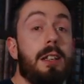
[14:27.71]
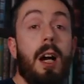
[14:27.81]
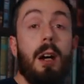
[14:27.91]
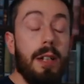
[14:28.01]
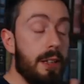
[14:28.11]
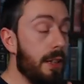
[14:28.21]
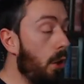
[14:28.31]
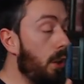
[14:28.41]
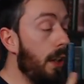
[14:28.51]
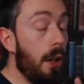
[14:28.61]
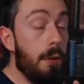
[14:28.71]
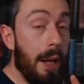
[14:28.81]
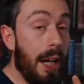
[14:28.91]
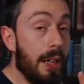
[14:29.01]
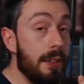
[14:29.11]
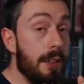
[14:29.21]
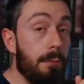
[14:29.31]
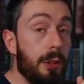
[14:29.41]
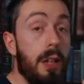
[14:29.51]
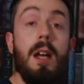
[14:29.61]
Not only has it got a low power
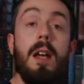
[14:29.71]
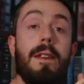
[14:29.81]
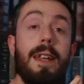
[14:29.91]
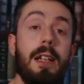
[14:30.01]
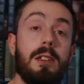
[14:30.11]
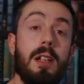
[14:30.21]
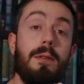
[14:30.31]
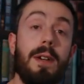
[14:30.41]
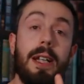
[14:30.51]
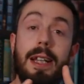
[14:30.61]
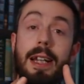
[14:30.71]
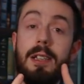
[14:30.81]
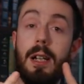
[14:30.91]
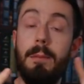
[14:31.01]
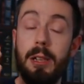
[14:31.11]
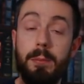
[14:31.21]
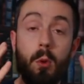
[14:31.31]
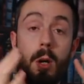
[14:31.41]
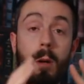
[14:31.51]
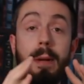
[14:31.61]
consumption thanks to the fact that it's a much more
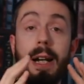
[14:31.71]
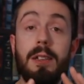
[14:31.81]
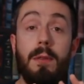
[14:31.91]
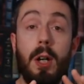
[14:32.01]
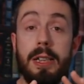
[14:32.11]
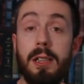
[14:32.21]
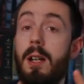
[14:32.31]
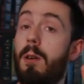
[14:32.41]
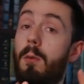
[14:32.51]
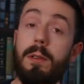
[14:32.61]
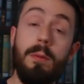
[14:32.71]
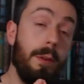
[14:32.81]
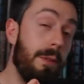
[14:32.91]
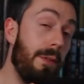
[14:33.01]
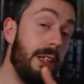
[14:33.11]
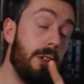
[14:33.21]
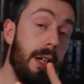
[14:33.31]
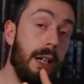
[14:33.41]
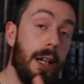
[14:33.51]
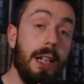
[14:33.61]
compact device, which, which
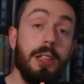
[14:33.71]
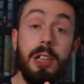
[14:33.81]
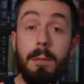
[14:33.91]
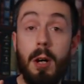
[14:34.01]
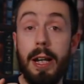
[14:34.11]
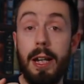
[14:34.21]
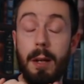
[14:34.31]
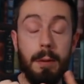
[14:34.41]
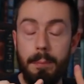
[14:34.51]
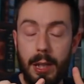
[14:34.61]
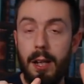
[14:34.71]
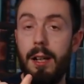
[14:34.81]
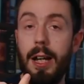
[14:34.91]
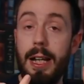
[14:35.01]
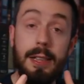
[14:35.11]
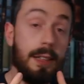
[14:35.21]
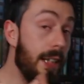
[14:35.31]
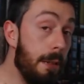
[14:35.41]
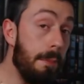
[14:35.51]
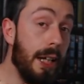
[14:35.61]
featuring H D M I, um, uh, S S
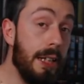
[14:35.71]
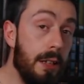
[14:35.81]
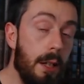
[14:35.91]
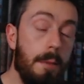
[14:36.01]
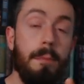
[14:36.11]
D bays,